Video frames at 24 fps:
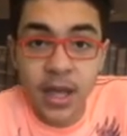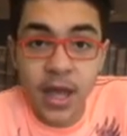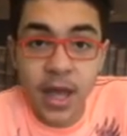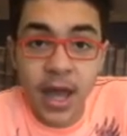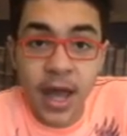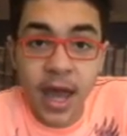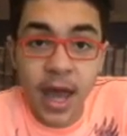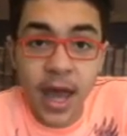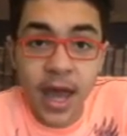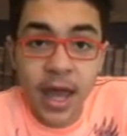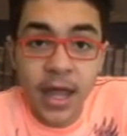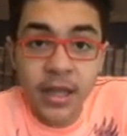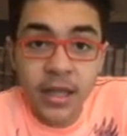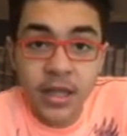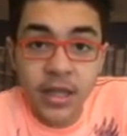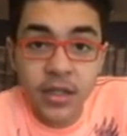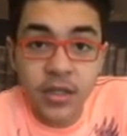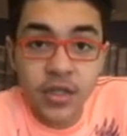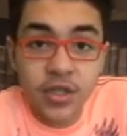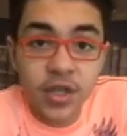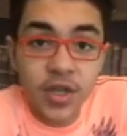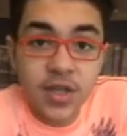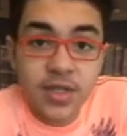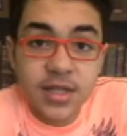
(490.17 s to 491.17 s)
And in
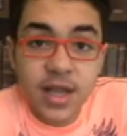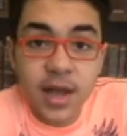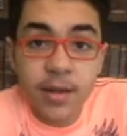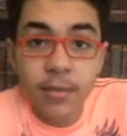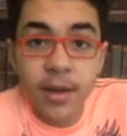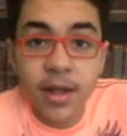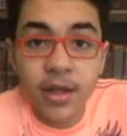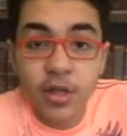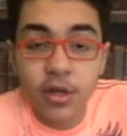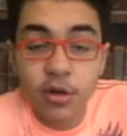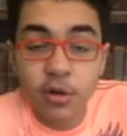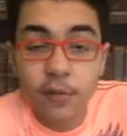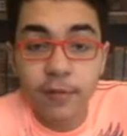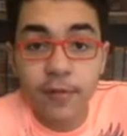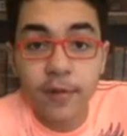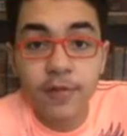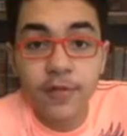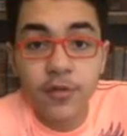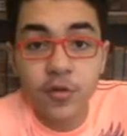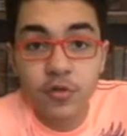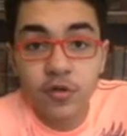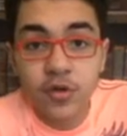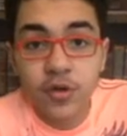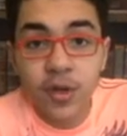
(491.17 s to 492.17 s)
just a matter of a
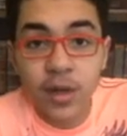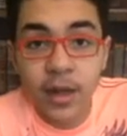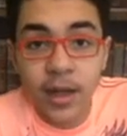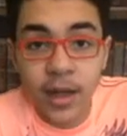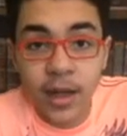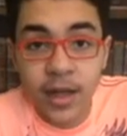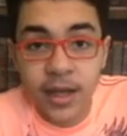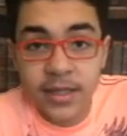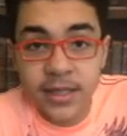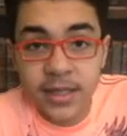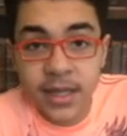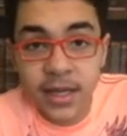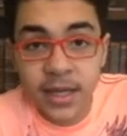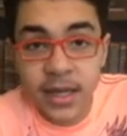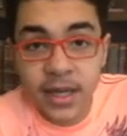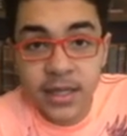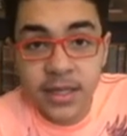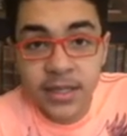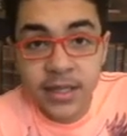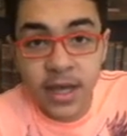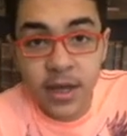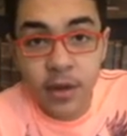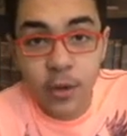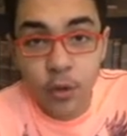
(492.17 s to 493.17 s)
few seconds
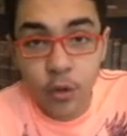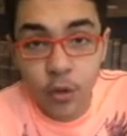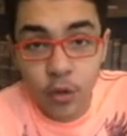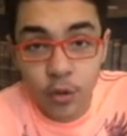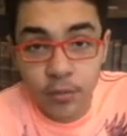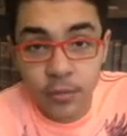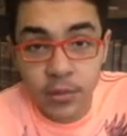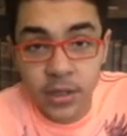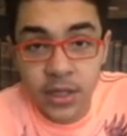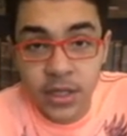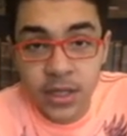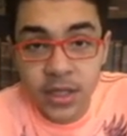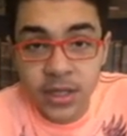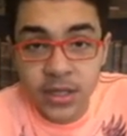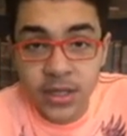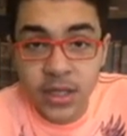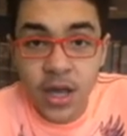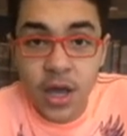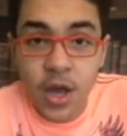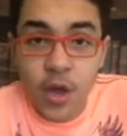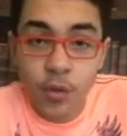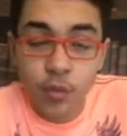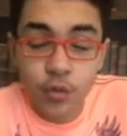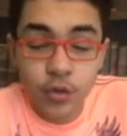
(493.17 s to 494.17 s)
or minutes,
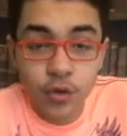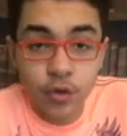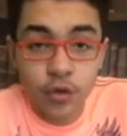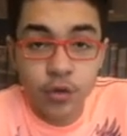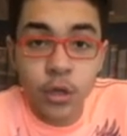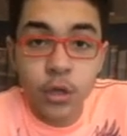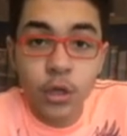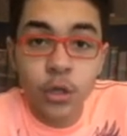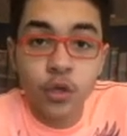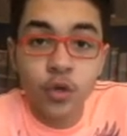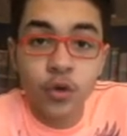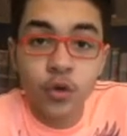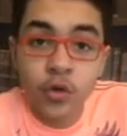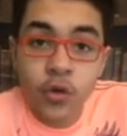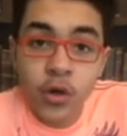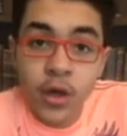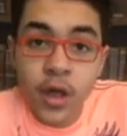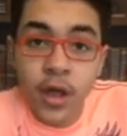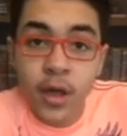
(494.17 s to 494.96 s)
we do not know,